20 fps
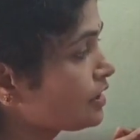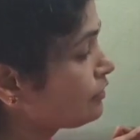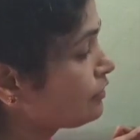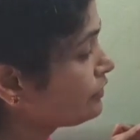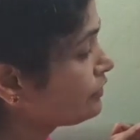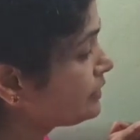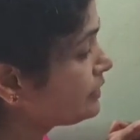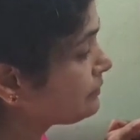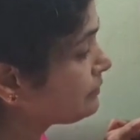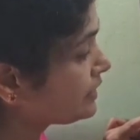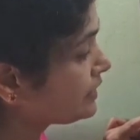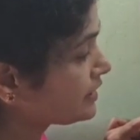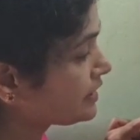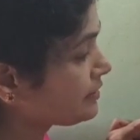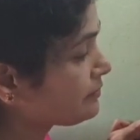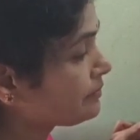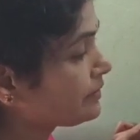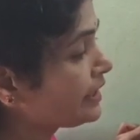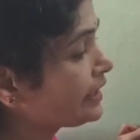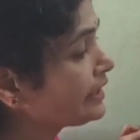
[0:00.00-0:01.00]
will
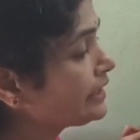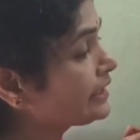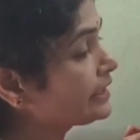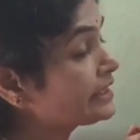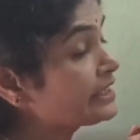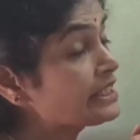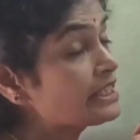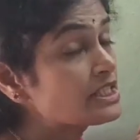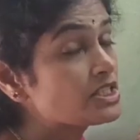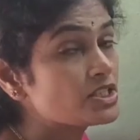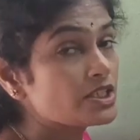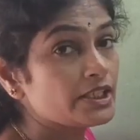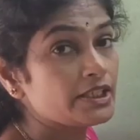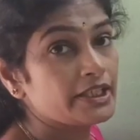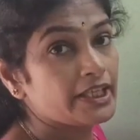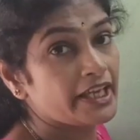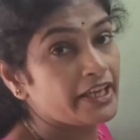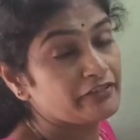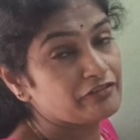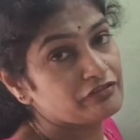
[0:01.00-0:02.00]
multiply each
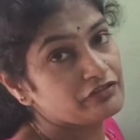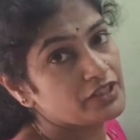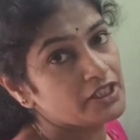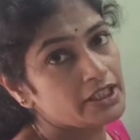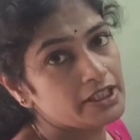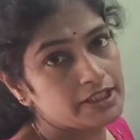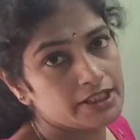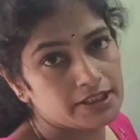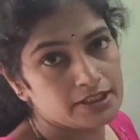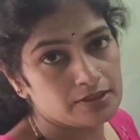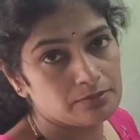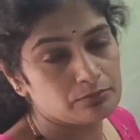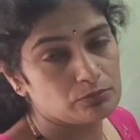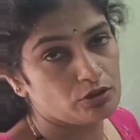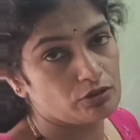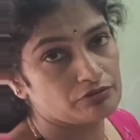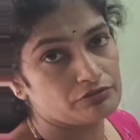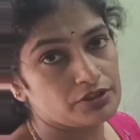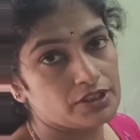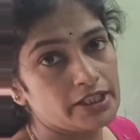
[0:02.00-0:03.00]
and every term
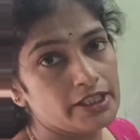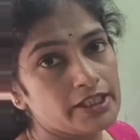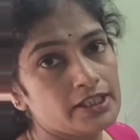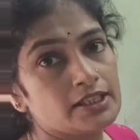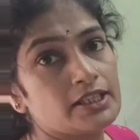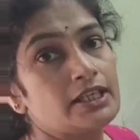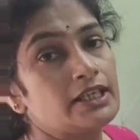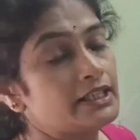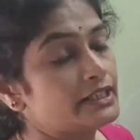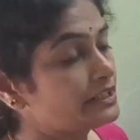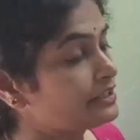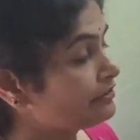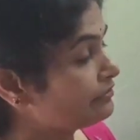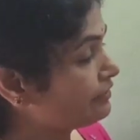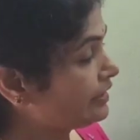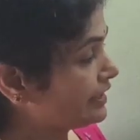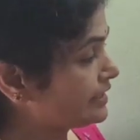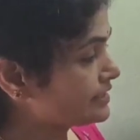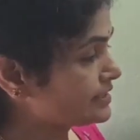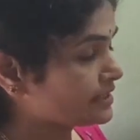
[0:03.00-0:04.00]
of the
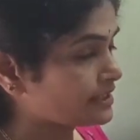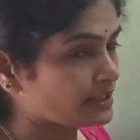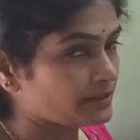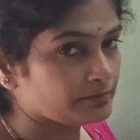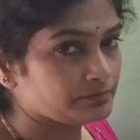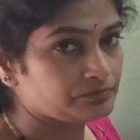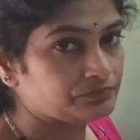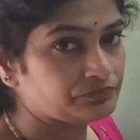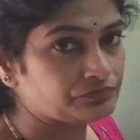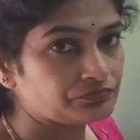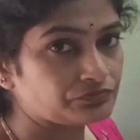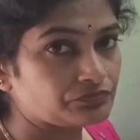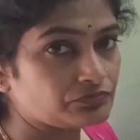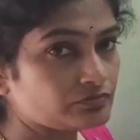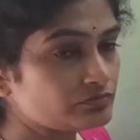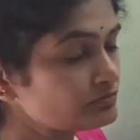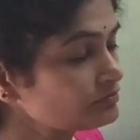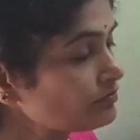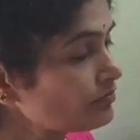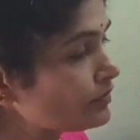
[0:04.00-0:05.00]
divisor.
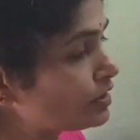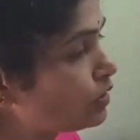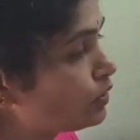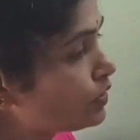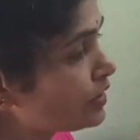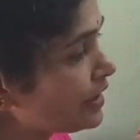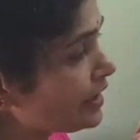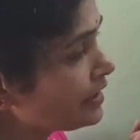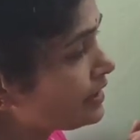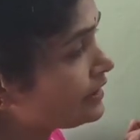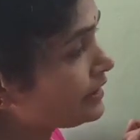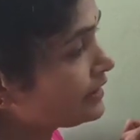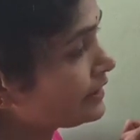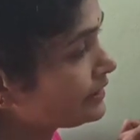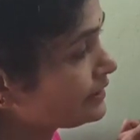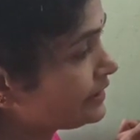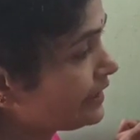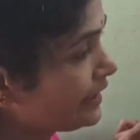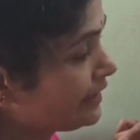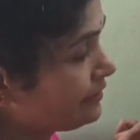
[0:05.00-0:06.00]
Okay,
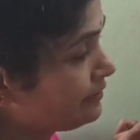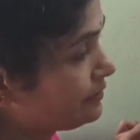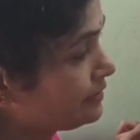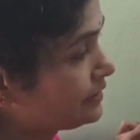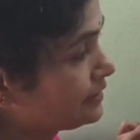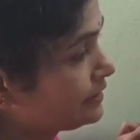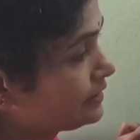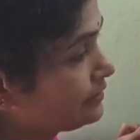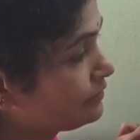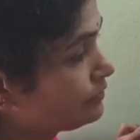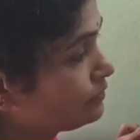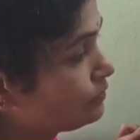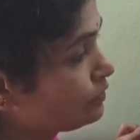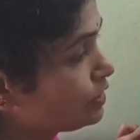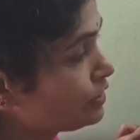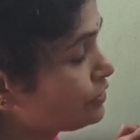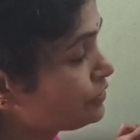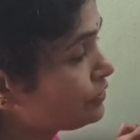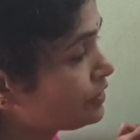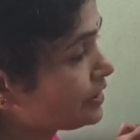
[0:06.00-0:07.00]
then
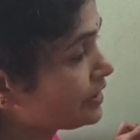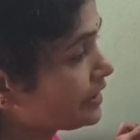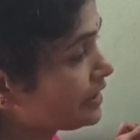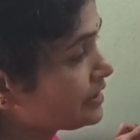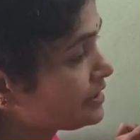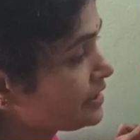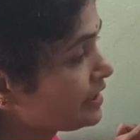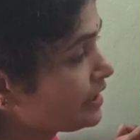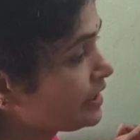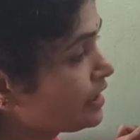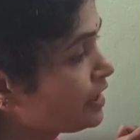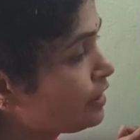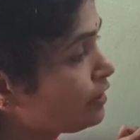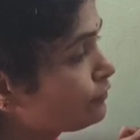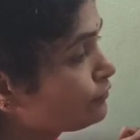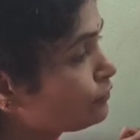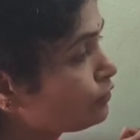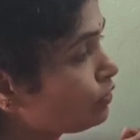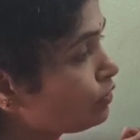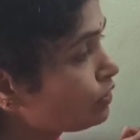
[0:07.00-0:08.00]
what you are getting,
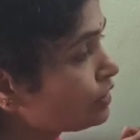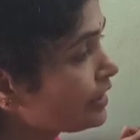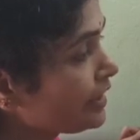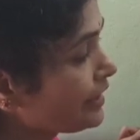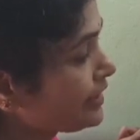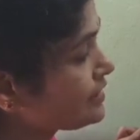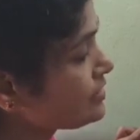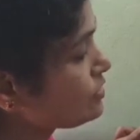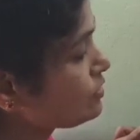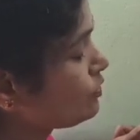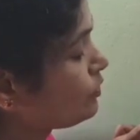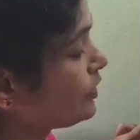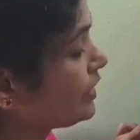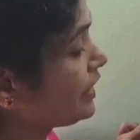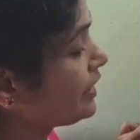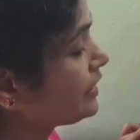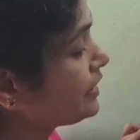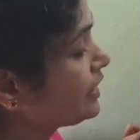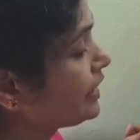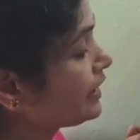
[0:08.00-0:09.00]
4x
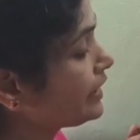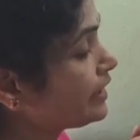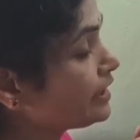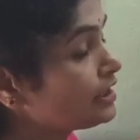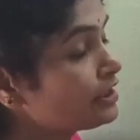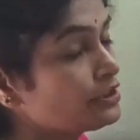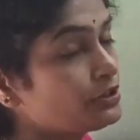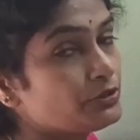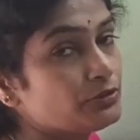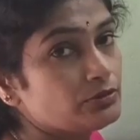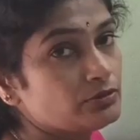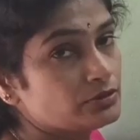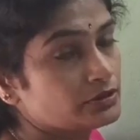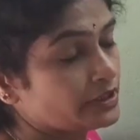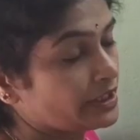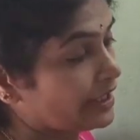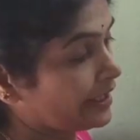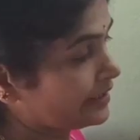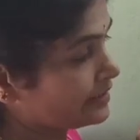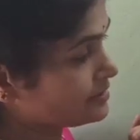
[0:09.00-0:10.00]
square into
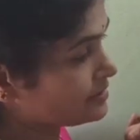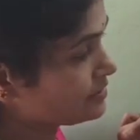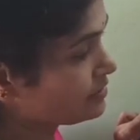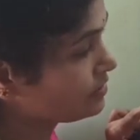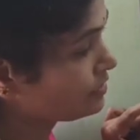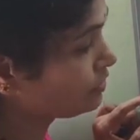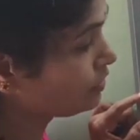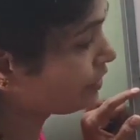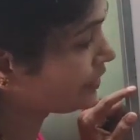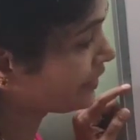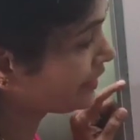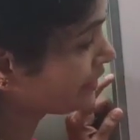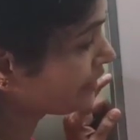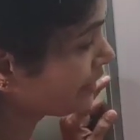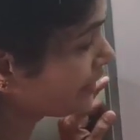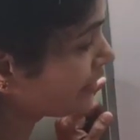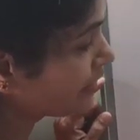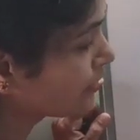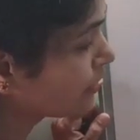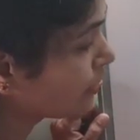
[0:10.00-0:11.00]
x, you are
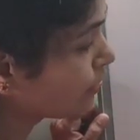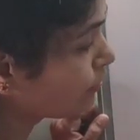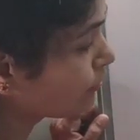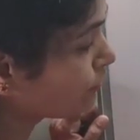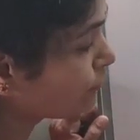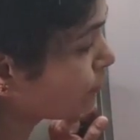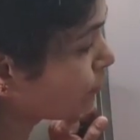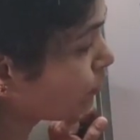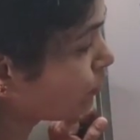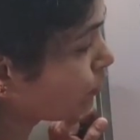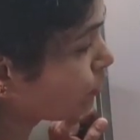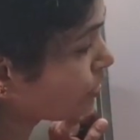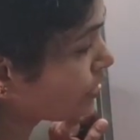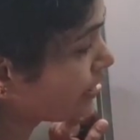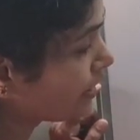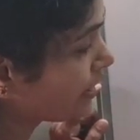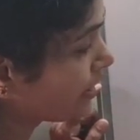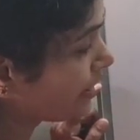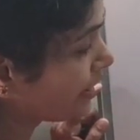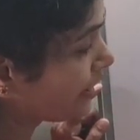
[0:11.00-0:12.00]
getting
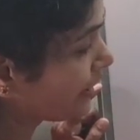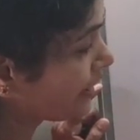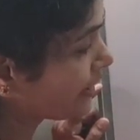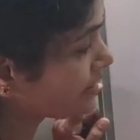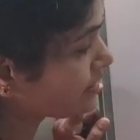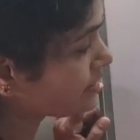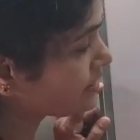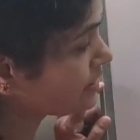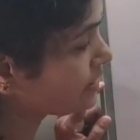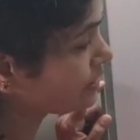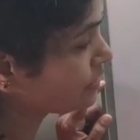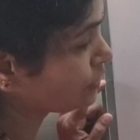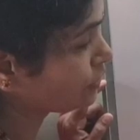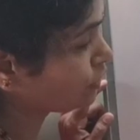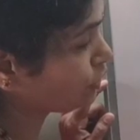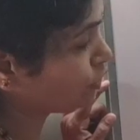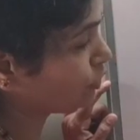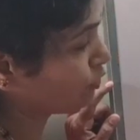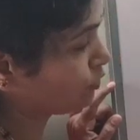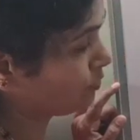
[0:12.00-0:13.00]
4x
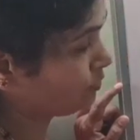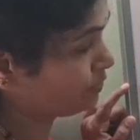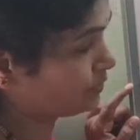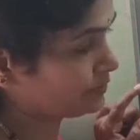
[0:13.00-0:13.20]
cube